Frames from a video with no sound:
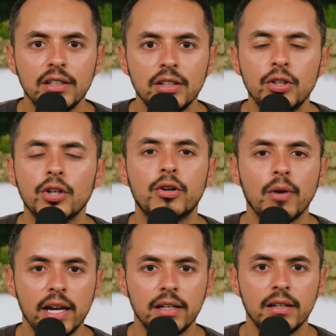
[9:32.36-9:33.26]
You're
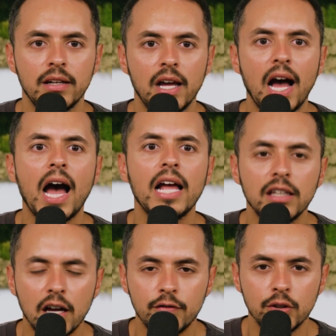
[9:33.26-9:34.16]
great. I
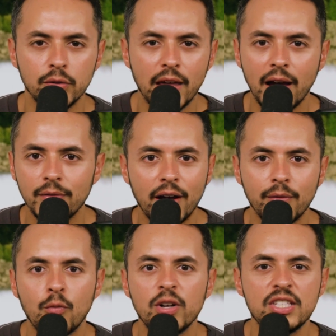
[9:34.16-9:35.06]
love you. That that
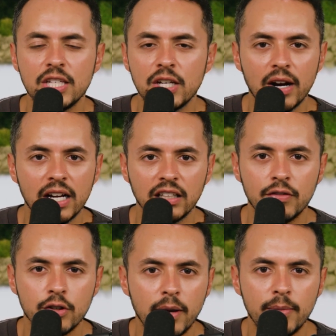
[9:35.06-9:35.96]
once a year I
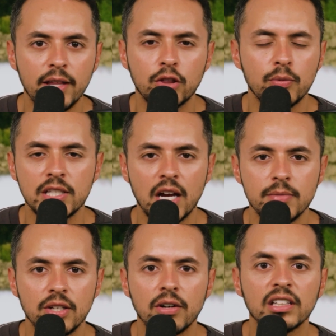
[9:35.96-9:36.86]
love you. Maybe that three
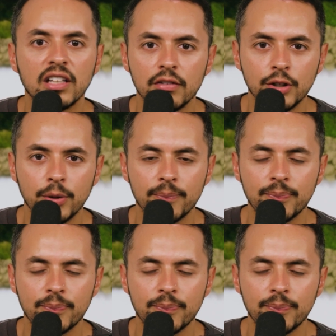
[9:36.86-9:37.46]
times a year I love you.